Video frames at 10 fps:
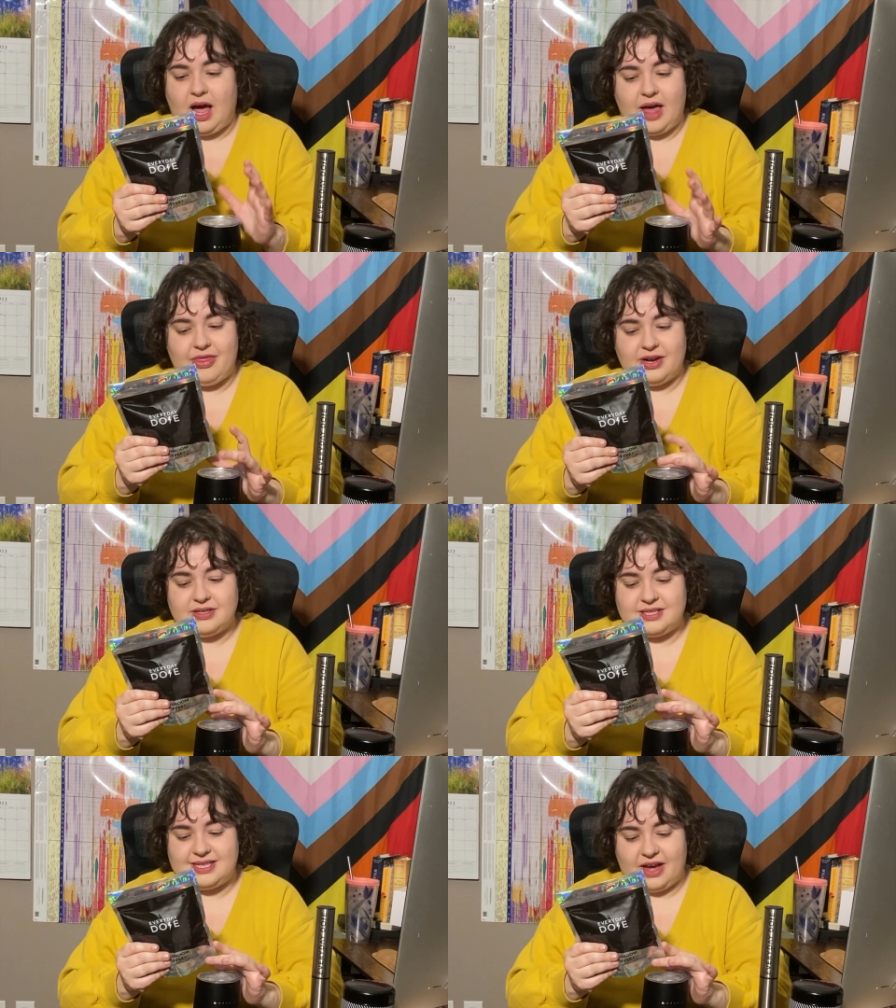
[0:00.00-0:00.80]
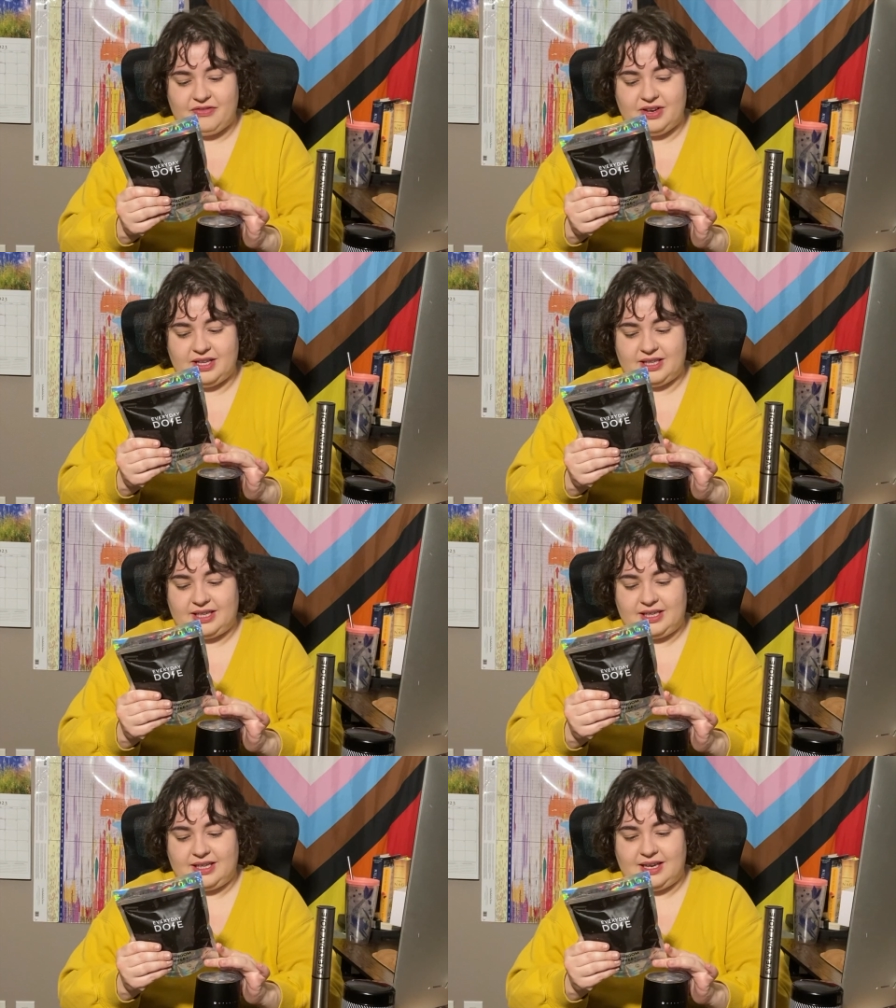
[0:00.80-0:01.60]
there's
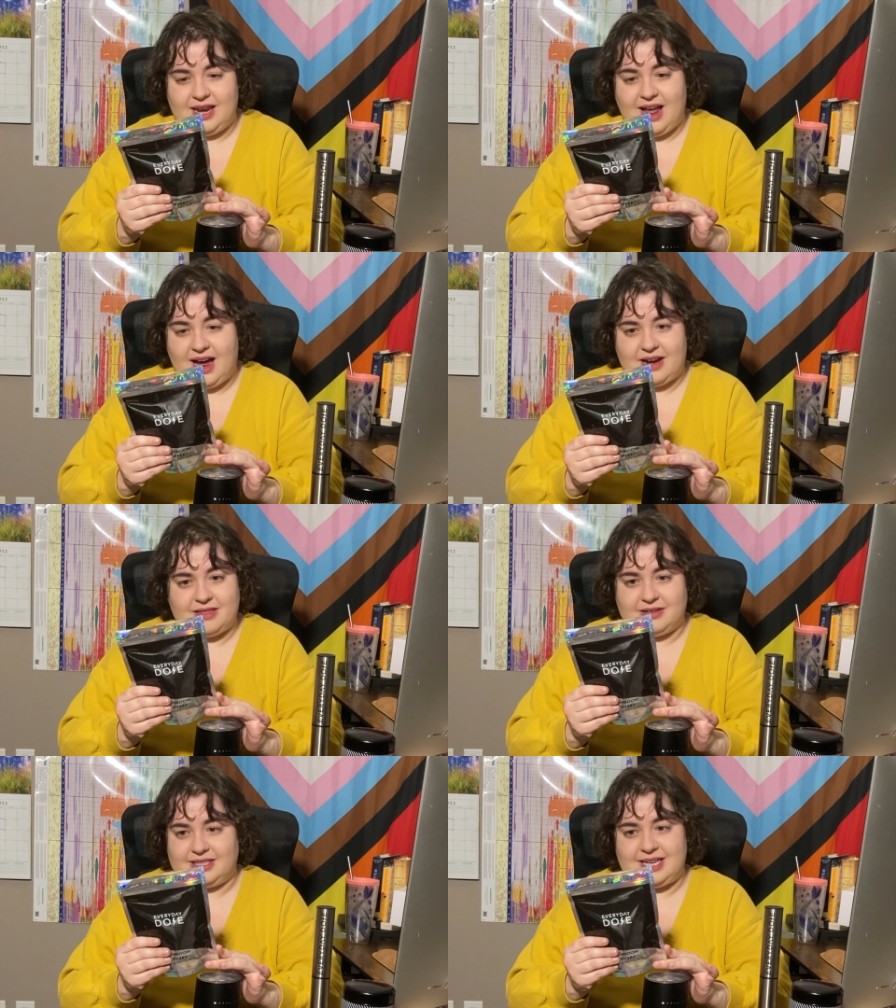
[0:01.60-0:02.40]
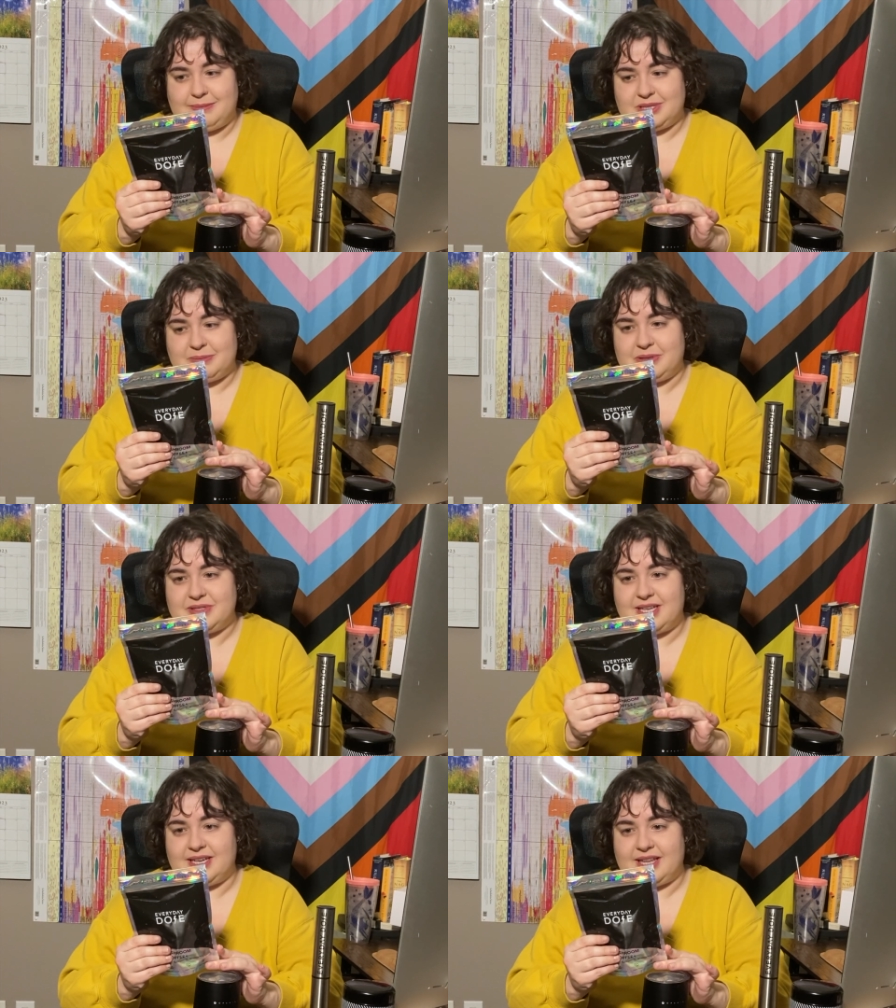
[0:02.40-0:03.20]
definitely not 30
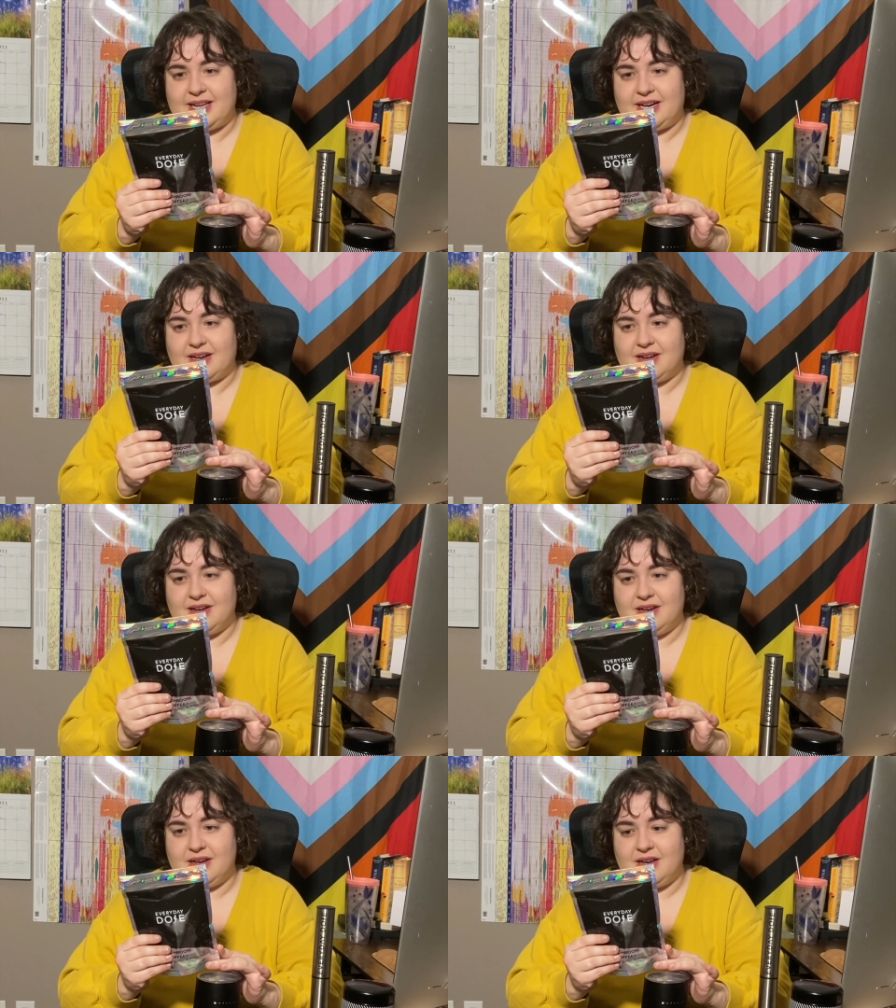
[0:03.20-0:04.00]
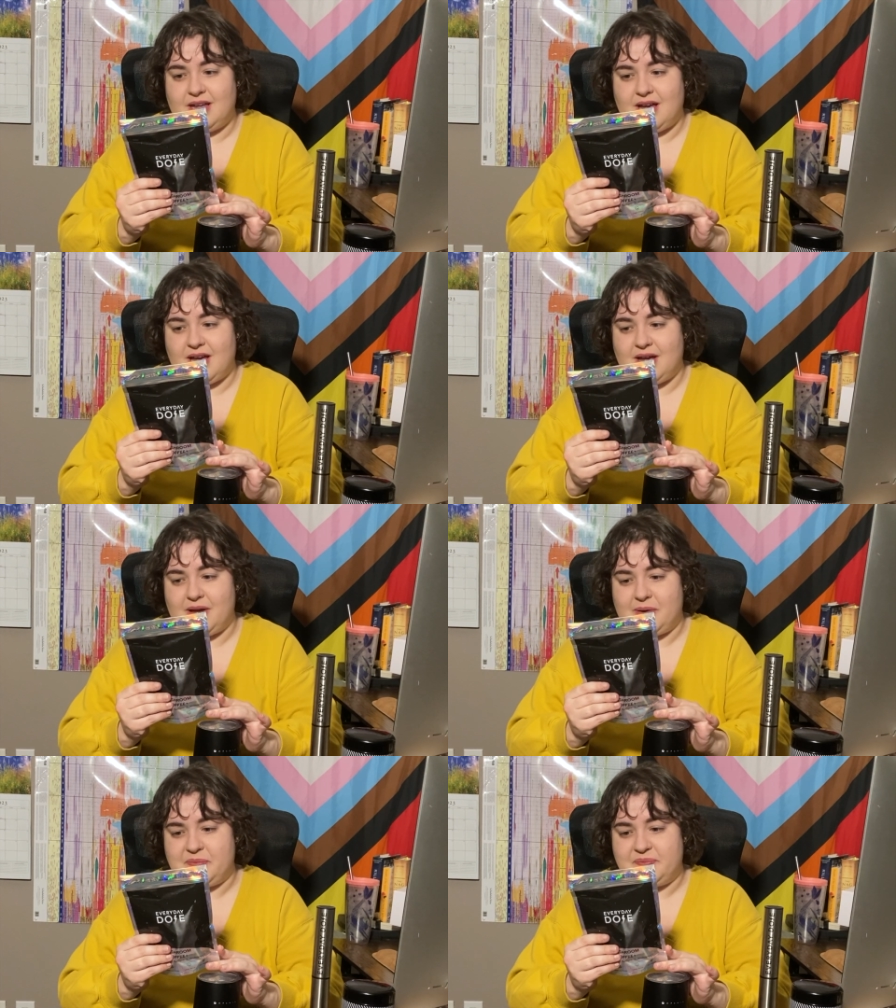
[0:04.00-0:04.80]
tablespoons in here
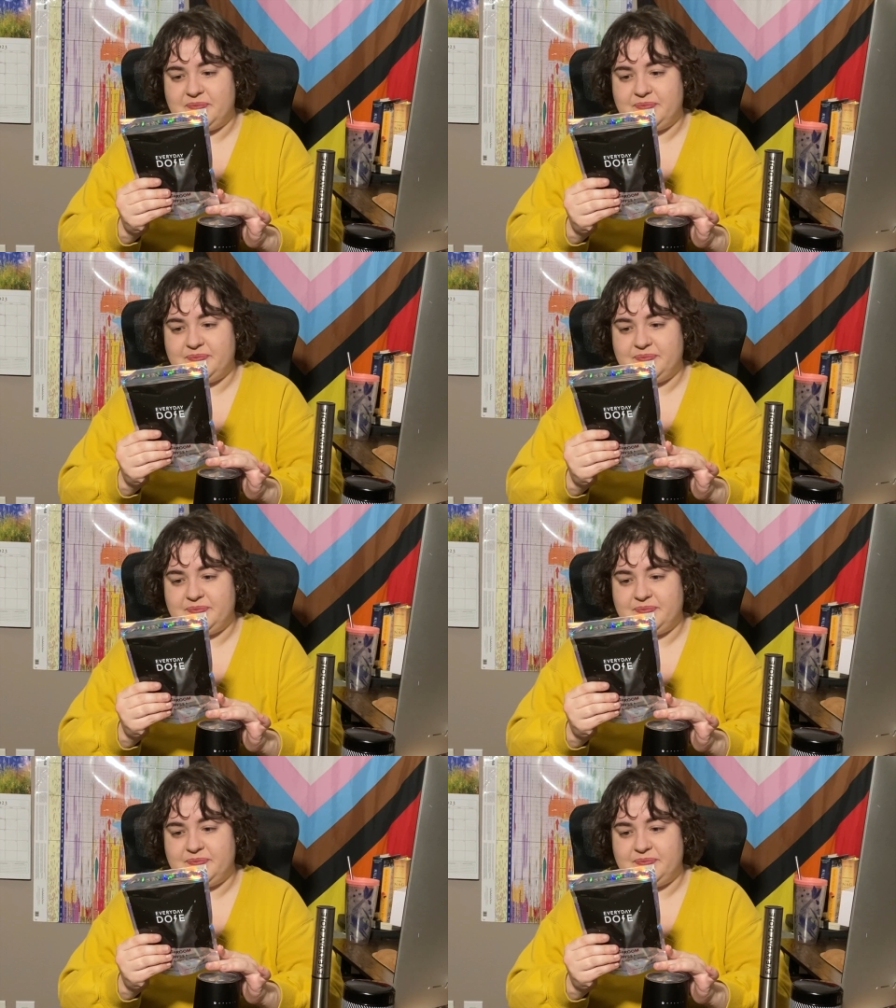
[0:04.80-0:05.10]
um,